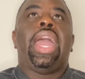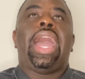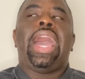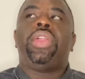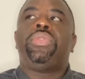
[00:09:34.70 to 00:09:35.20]

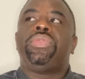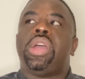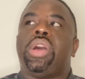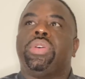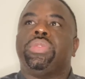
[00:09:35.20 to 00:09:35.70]
I don't
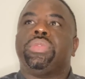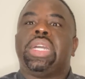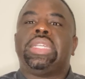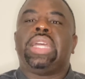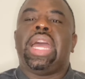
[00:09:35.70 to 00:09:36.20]
know,
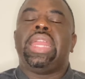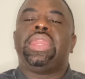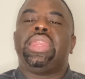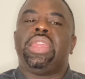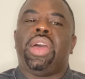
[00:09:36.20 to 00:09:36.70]
cause
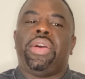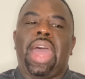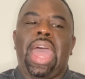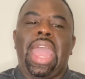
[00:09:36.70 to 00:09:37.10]
I